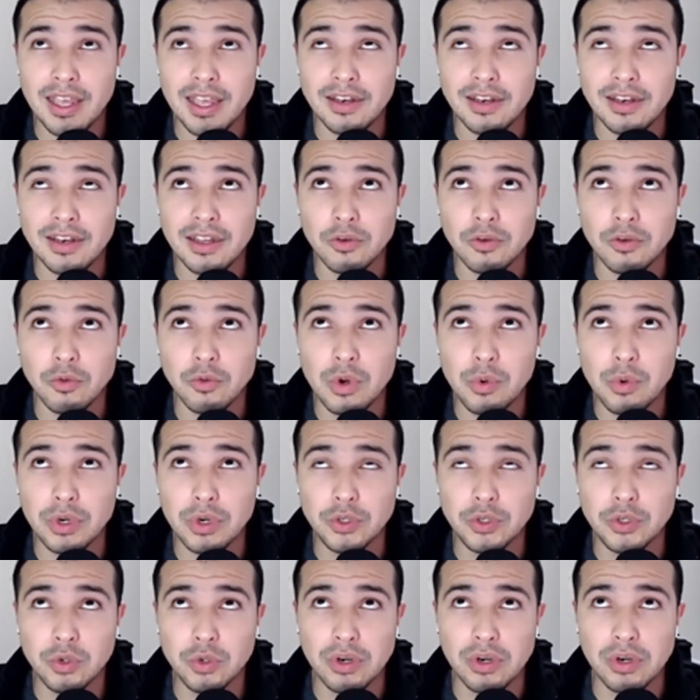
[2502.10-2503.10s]
were
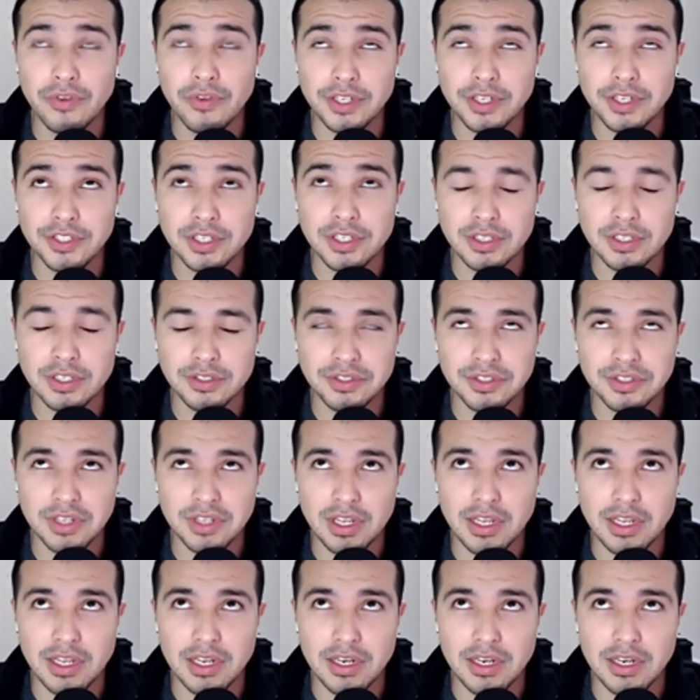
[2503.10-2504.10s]
doing renovations
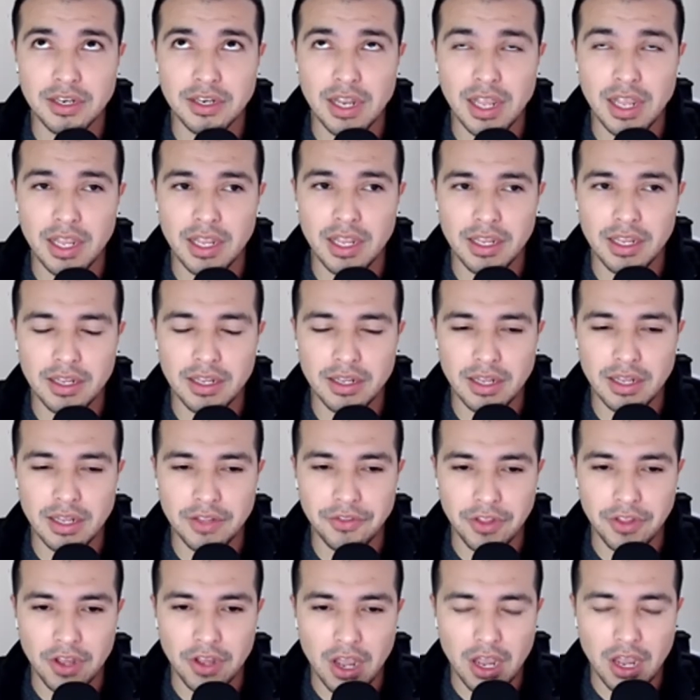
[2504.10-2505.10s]
in
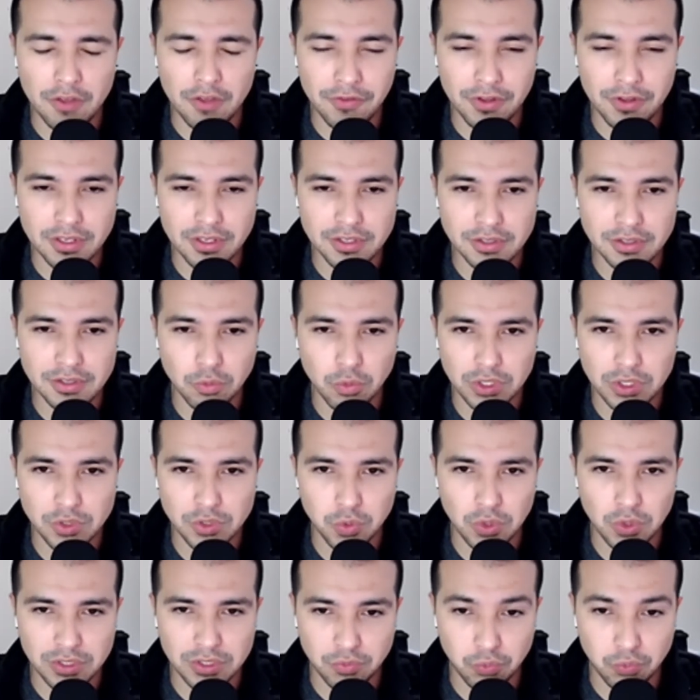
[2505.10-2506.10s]
the office, which
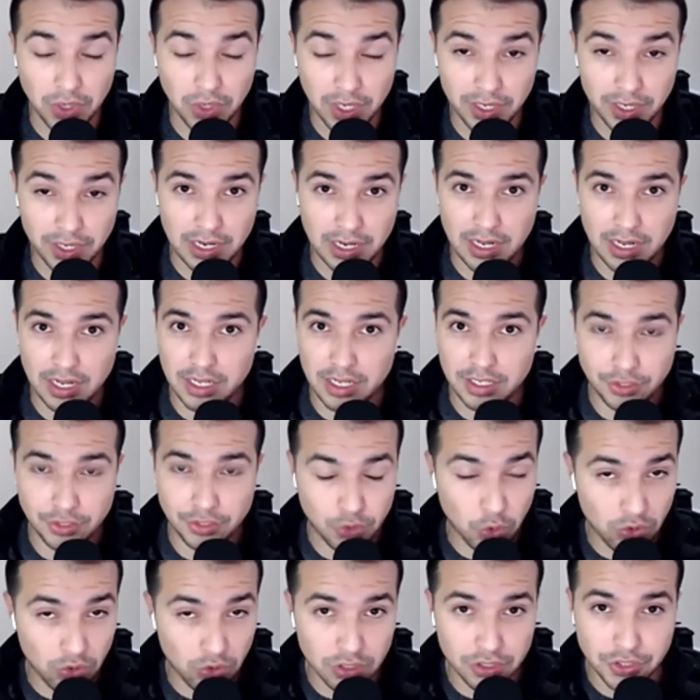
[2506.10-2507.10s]
was really a
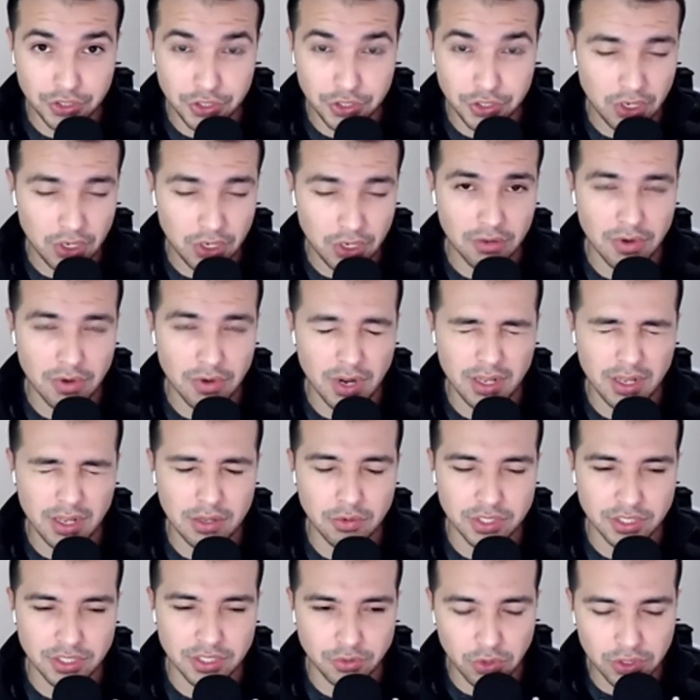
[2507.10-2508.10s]
storage unit, right? It was
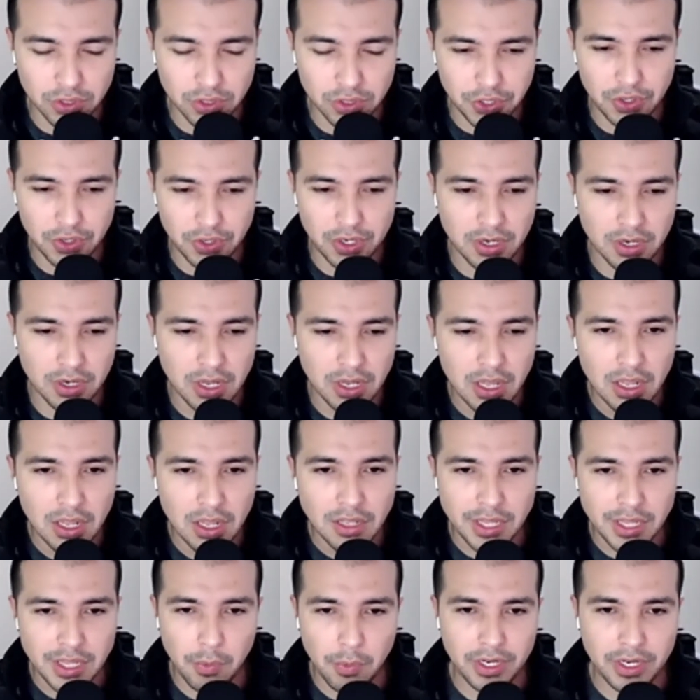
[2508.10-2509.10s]
a storage unit
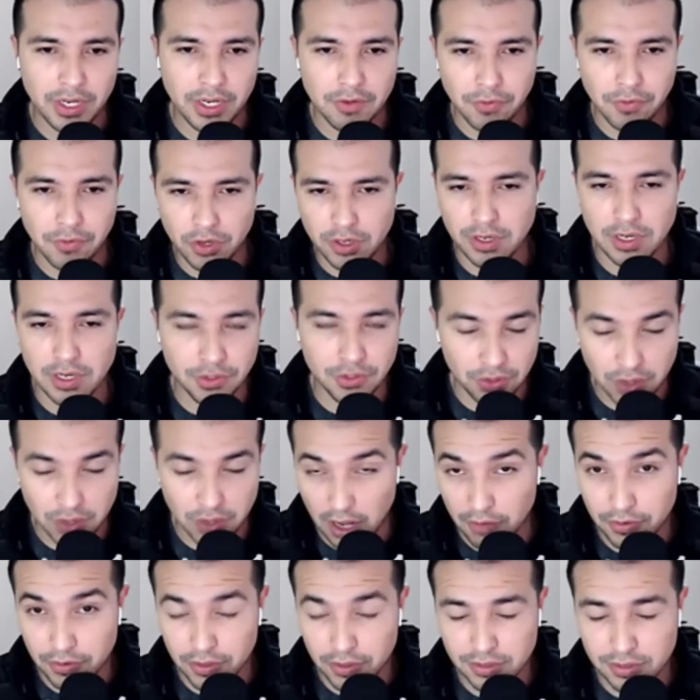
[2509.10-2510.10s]
that we converted into an
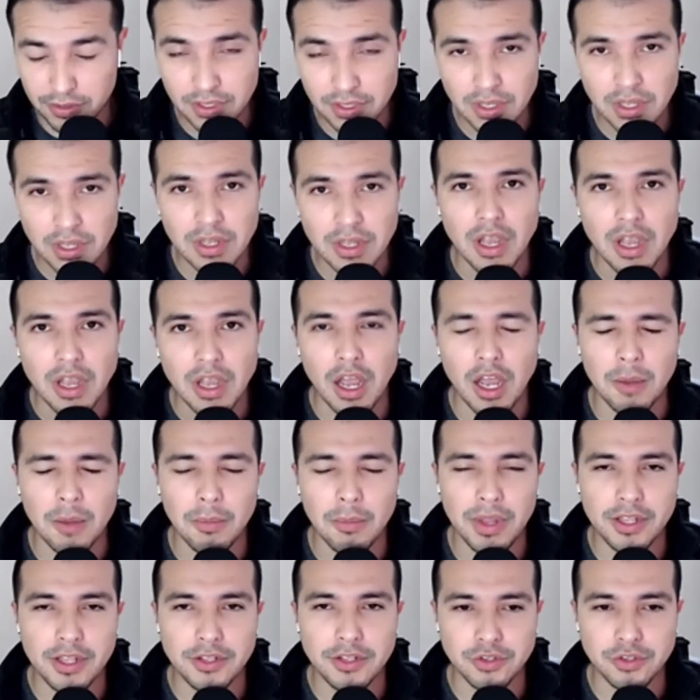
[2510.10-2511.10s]
office.
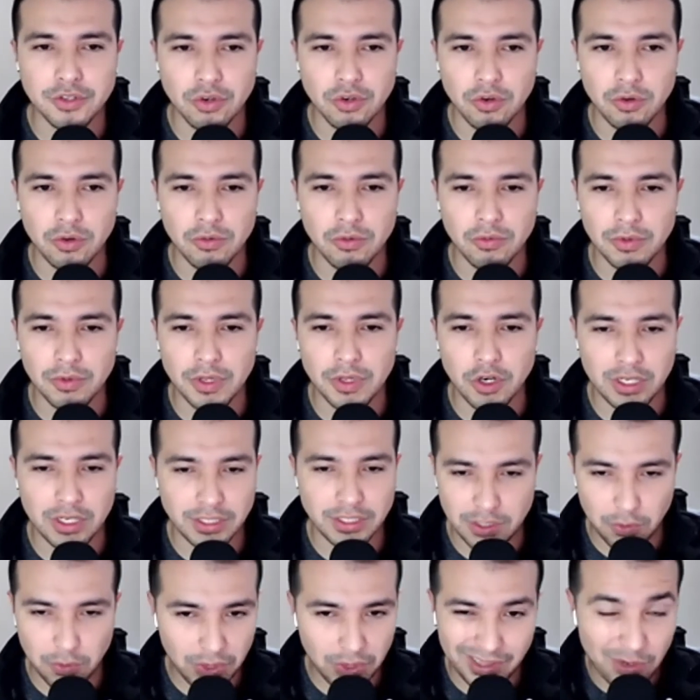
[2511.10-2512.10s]
And so, because
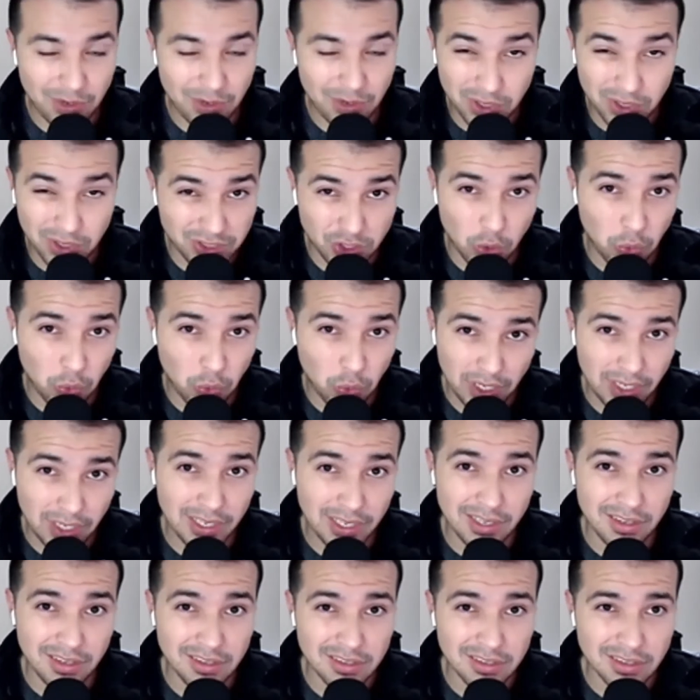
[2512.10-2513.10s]
there was no
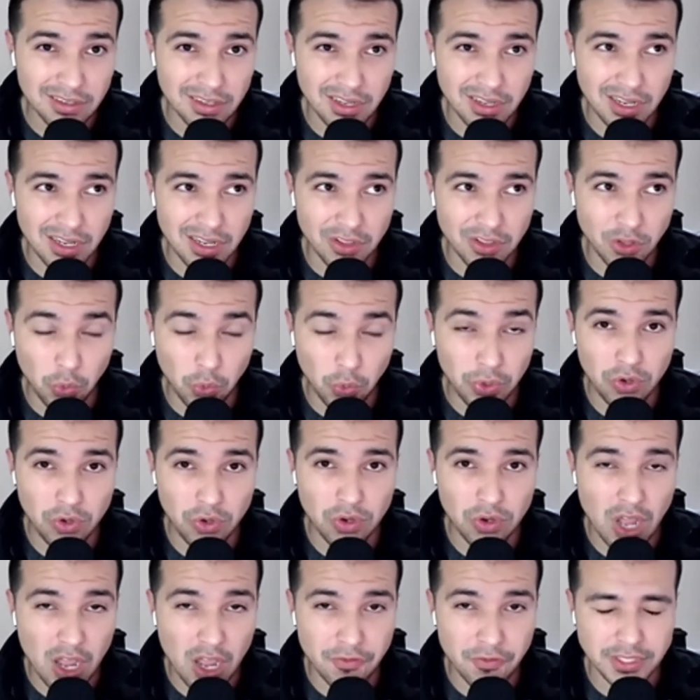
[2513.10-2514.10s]
real
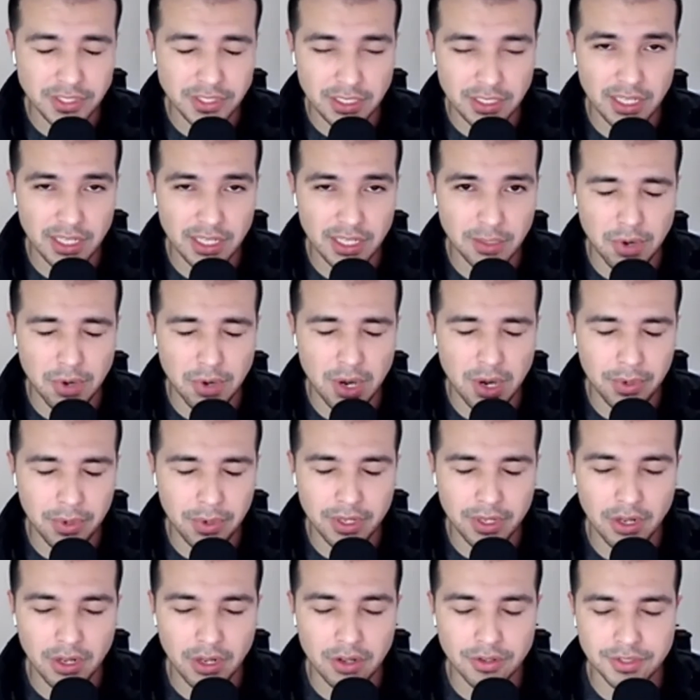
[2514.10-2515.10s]
office at the property
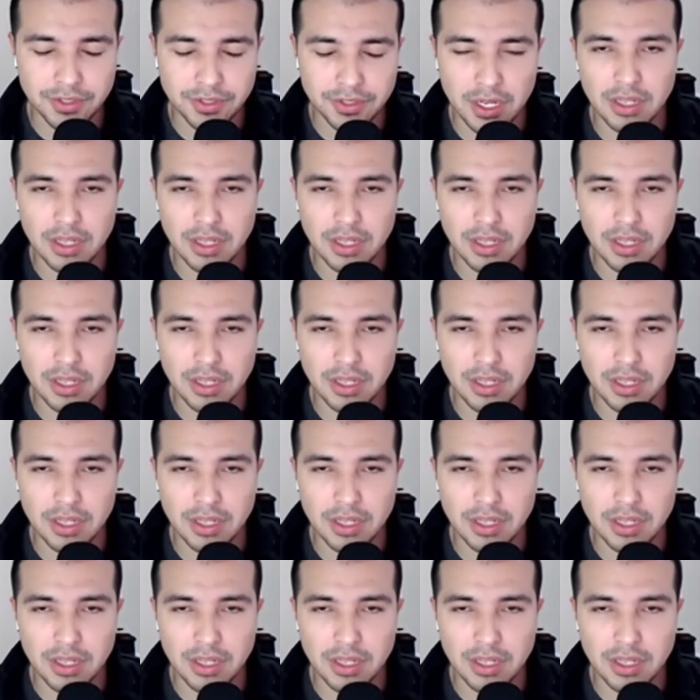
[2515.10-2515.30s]
on site.